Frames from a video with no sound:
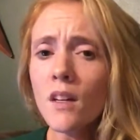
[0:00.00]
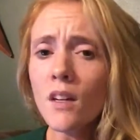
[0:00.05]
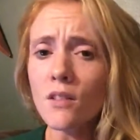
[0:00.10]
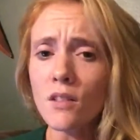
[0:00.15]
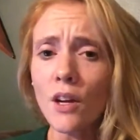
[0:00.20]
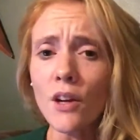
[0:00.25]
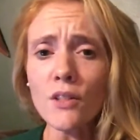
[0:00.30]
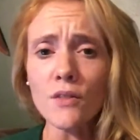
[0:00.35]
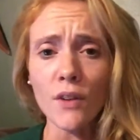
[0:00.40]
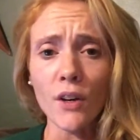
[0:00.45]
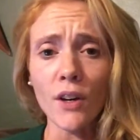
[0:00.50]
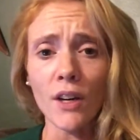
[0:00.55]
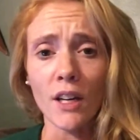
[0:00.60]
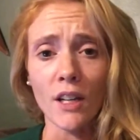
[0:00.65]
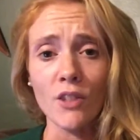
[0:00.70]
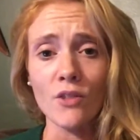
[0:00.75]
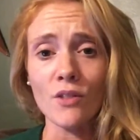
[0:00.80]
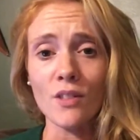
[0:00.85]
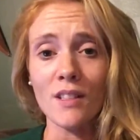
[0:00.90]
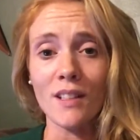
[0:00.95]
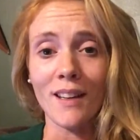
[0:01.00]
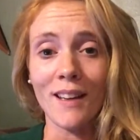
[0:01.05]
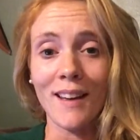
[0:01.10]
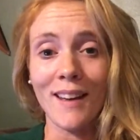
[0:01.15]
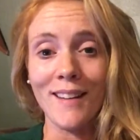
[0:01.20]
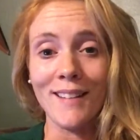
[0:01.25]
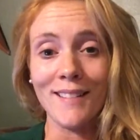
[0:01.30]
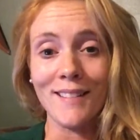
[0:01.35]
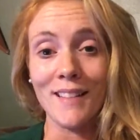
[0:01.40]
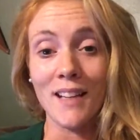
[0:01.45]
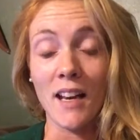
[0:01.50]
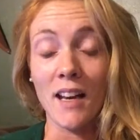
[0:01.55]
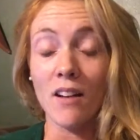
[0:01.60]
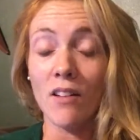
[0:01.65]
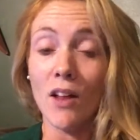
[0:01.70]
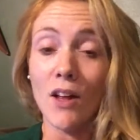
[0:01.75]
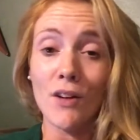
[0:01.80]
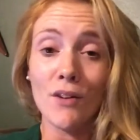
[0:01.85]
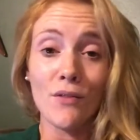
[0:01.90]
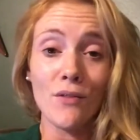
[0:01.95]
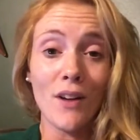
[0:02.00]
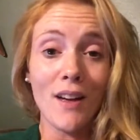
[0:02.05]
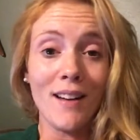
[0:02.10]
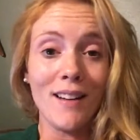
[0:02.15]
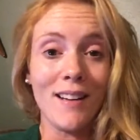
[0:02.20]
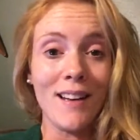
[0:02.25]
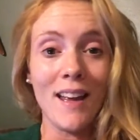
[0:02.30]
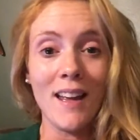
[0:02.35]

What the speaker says: So it was very interesting and a lot of fun.